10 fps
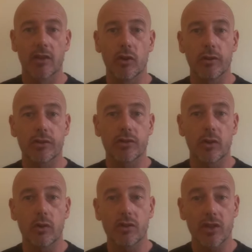The
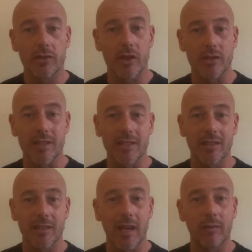authors also noted
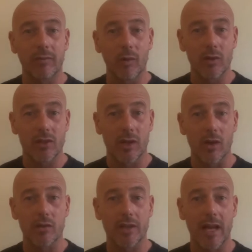that force
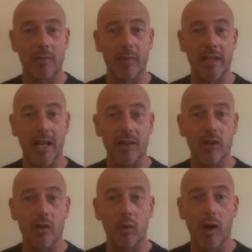load and
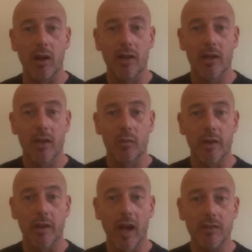mechanical work were
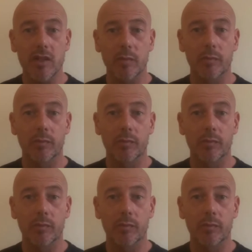the largest